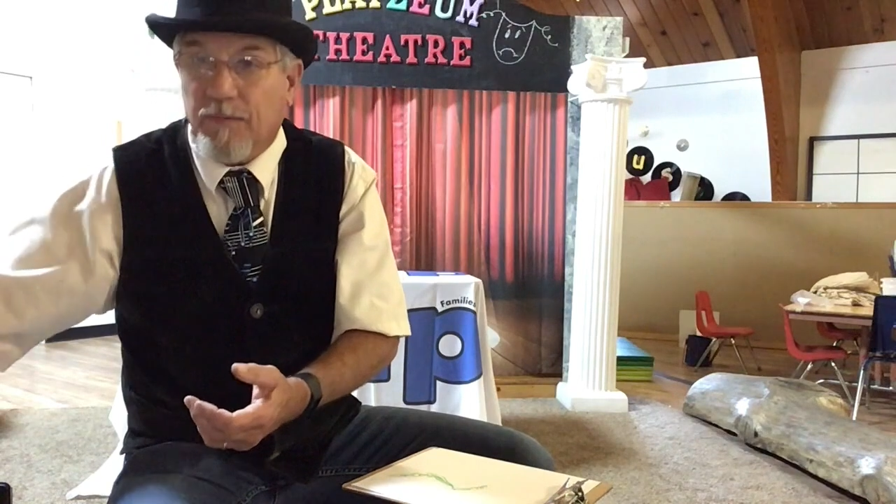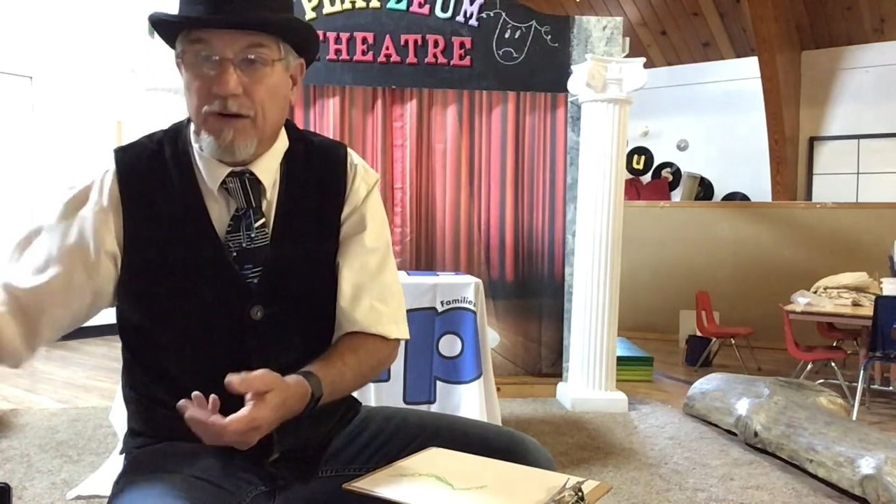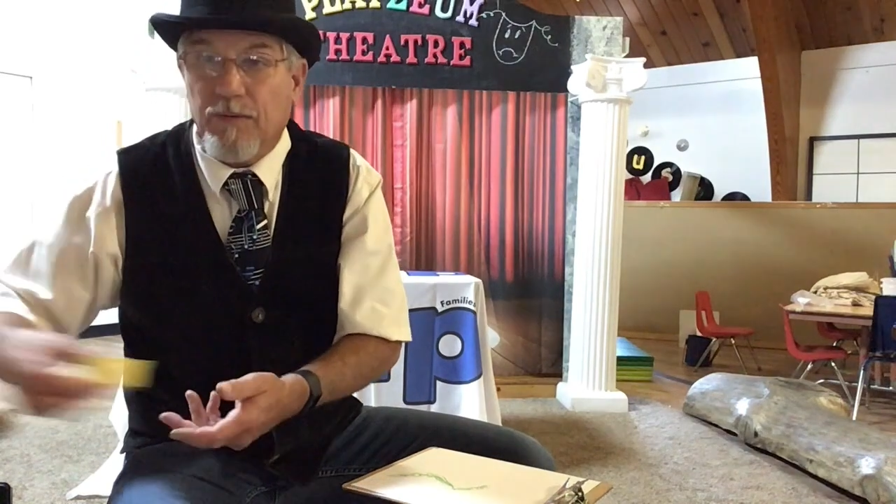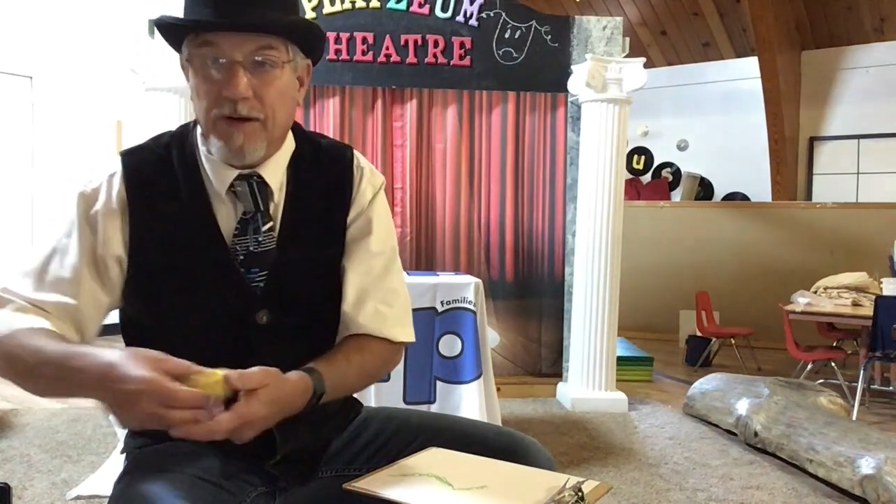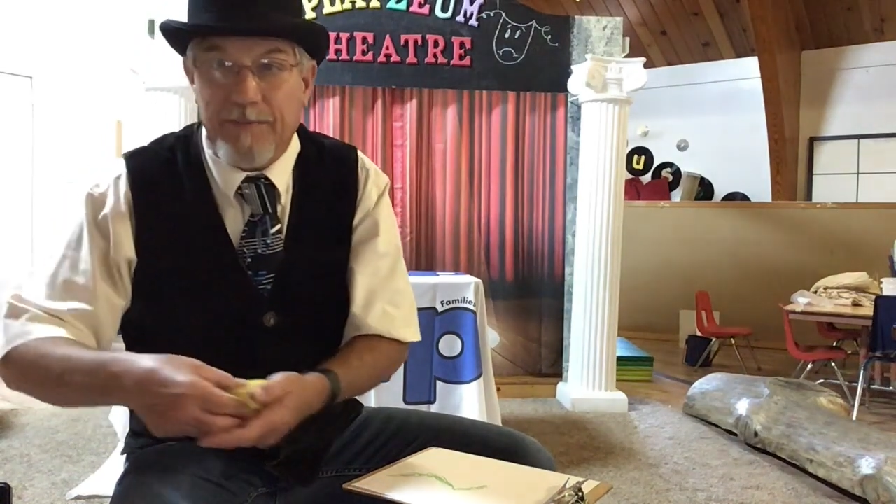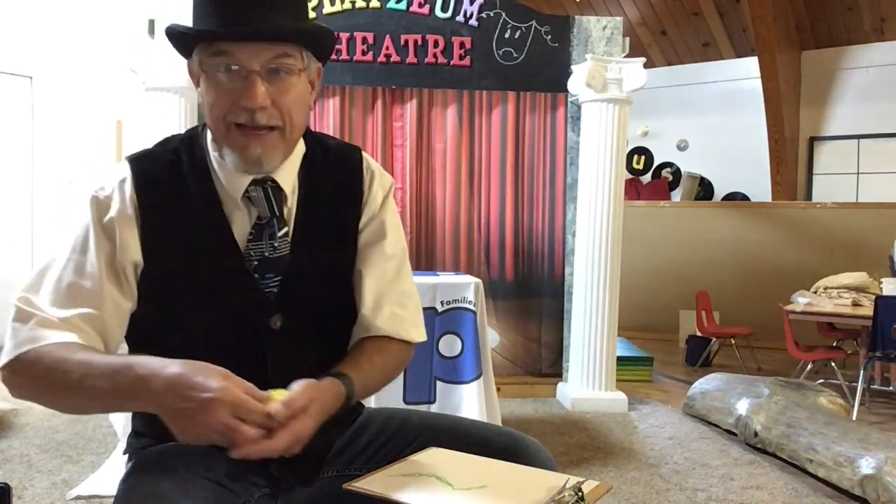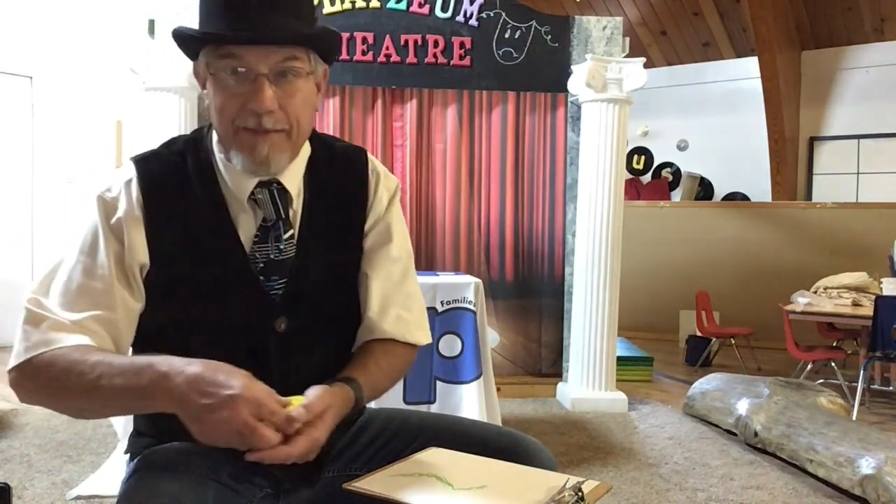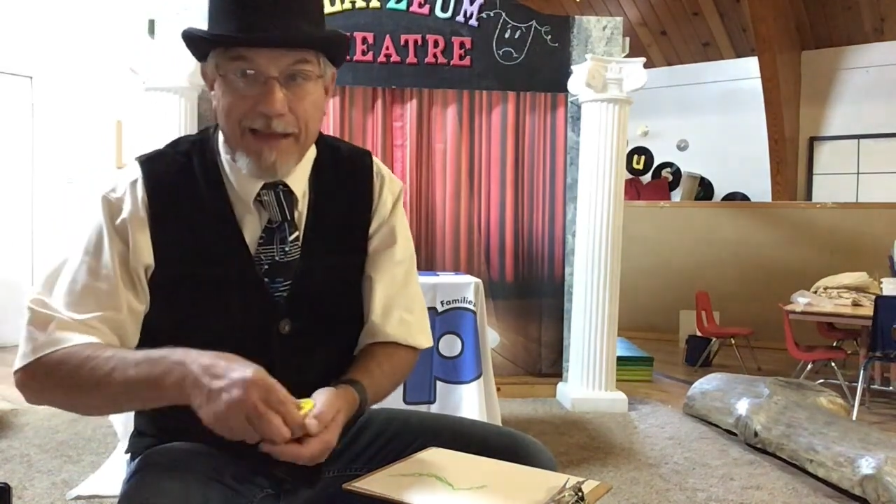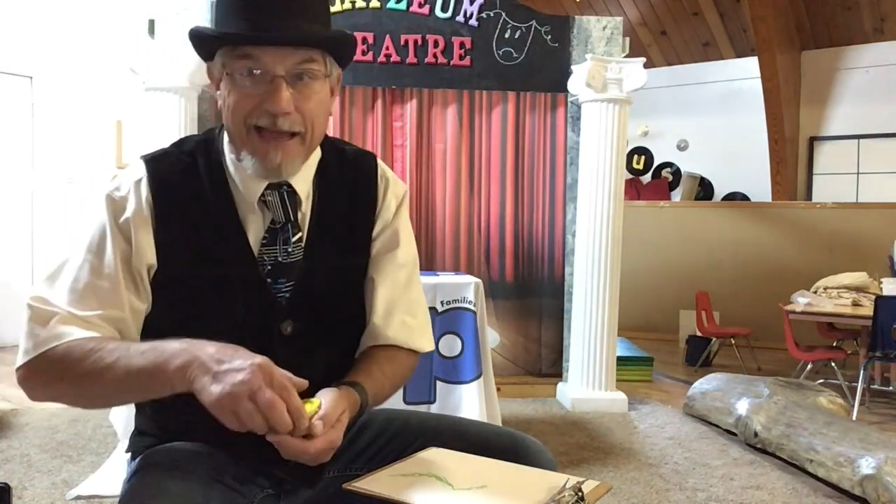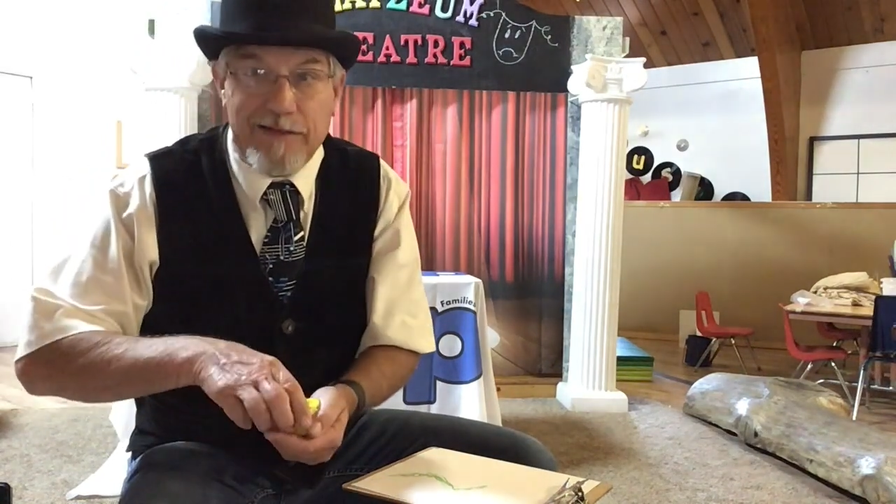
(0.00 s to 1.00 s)
we don't wanna make a
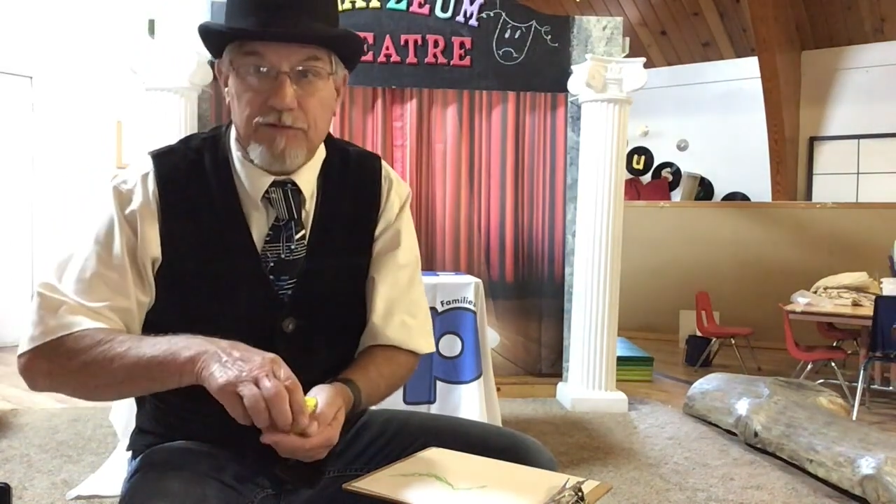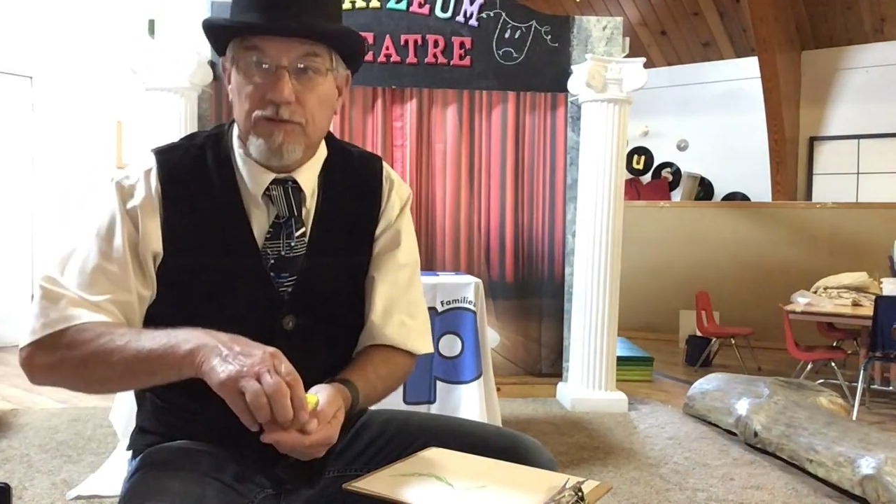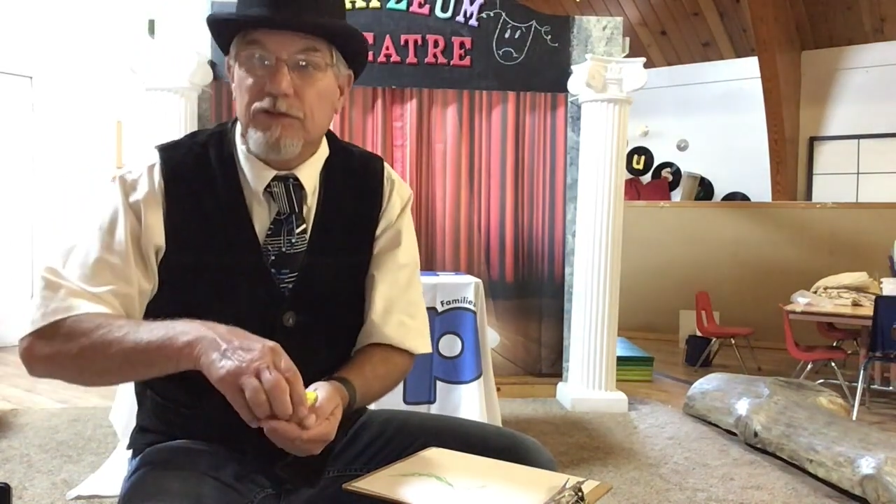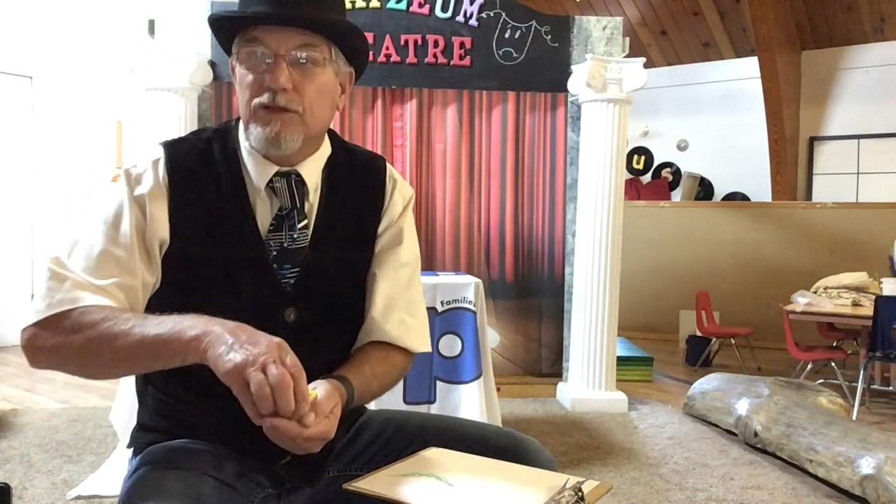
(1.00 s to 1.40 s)
mess.